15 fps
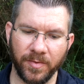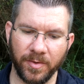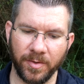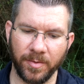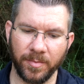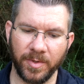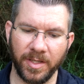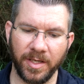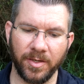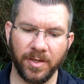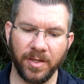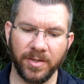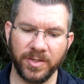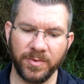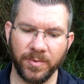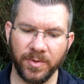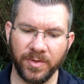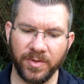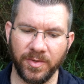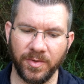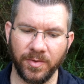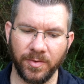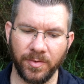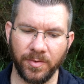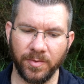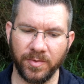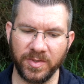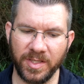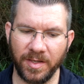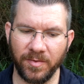from Clayton Hollingsworth
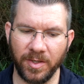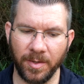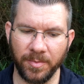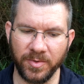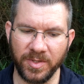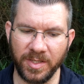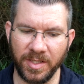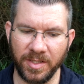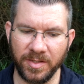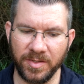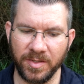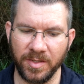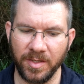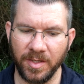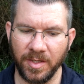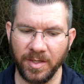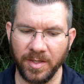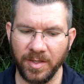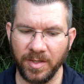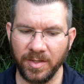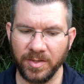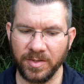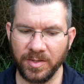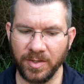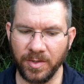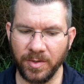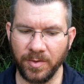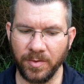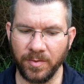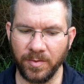to save a couple seeds,
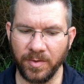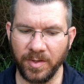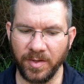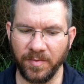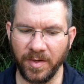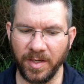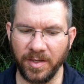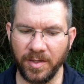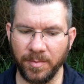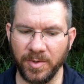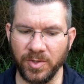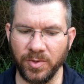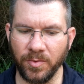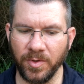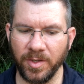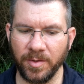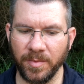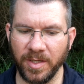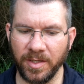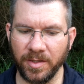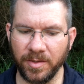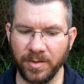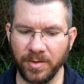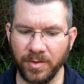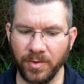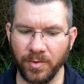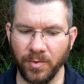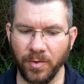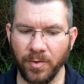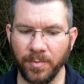so if I end up enjoying them, I can
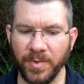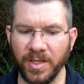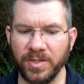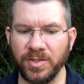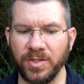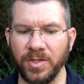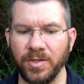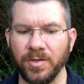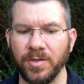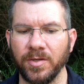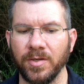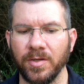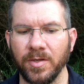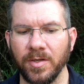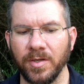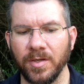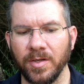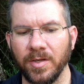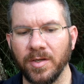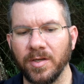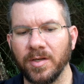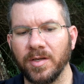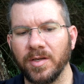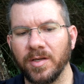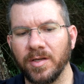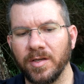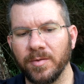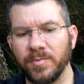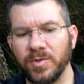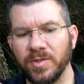grow them next year.
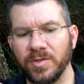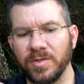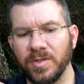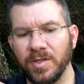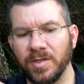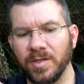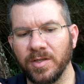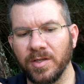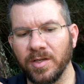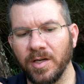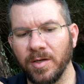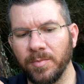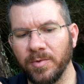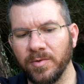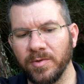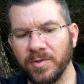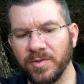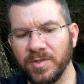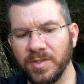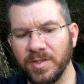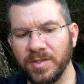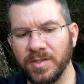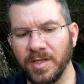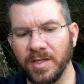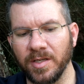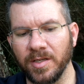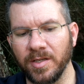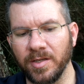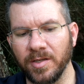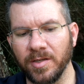And I'm just getting a couple of seeds out
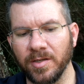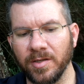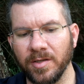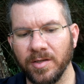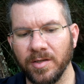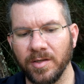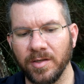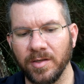of here.